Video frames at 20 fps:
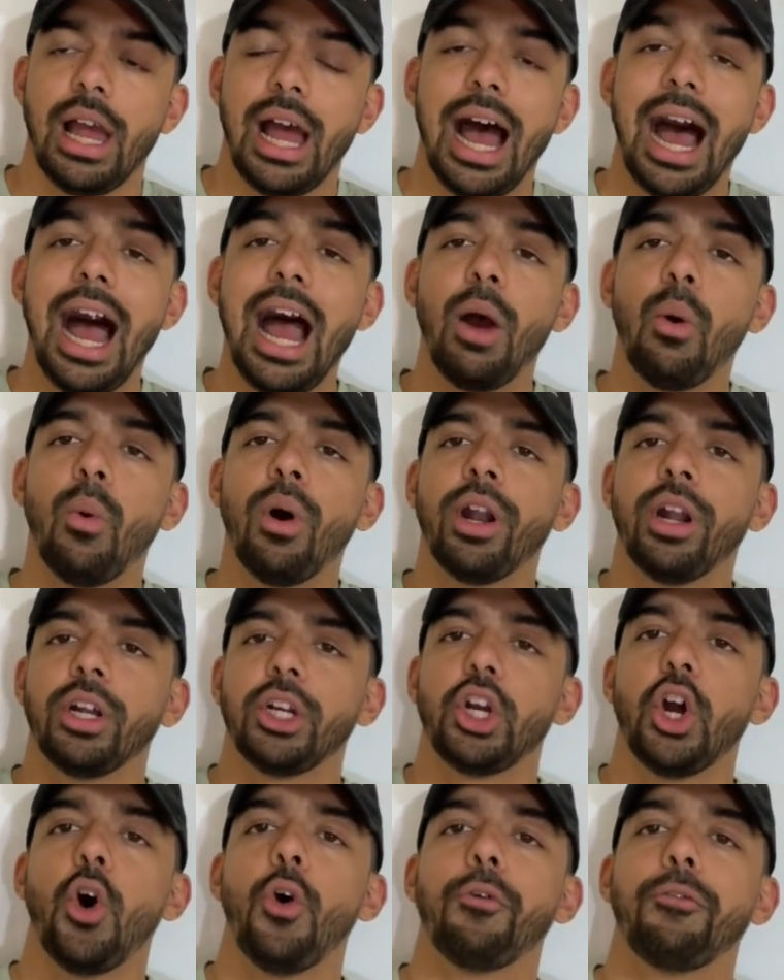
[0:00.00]
I want to
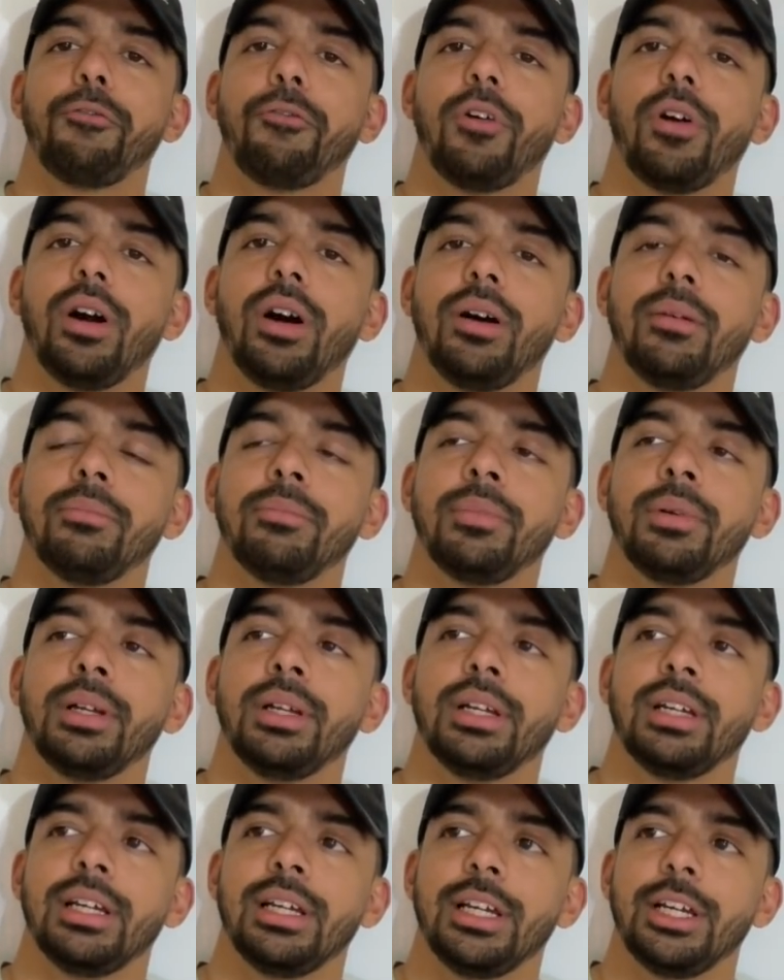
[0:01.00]
go from,
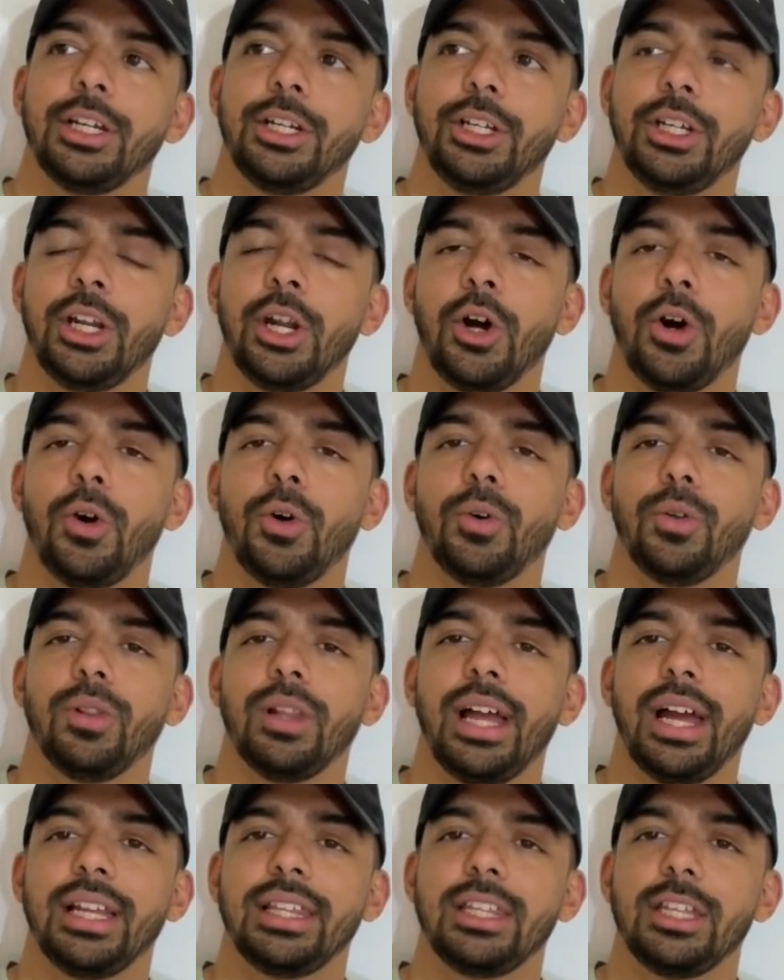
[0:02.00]
you know,
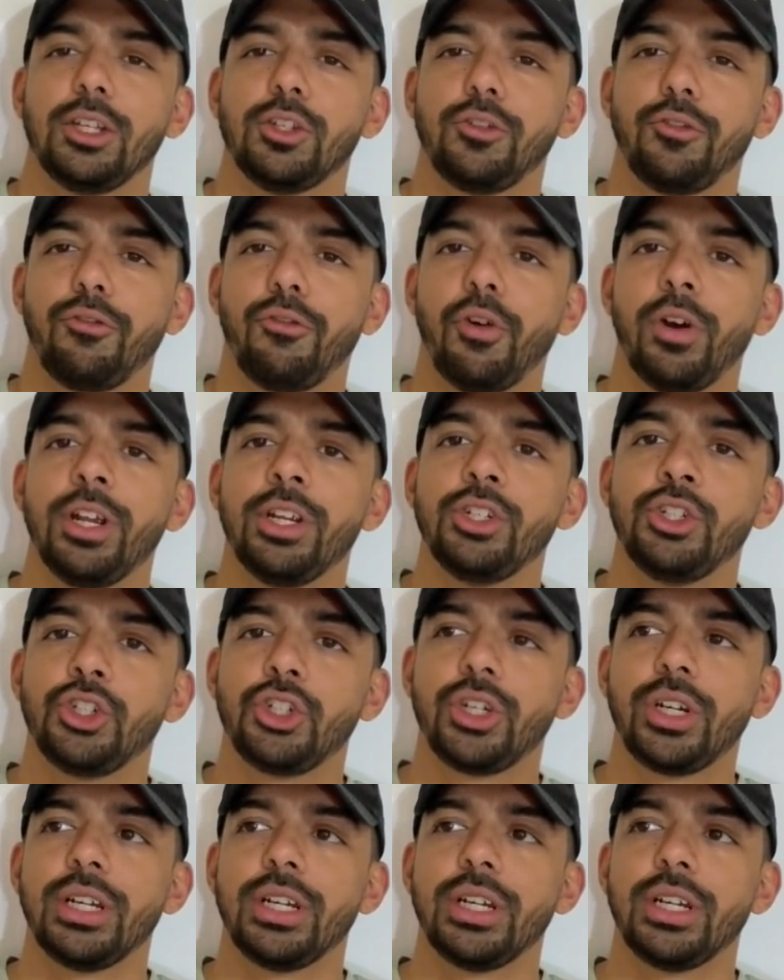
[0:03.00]
like this fringe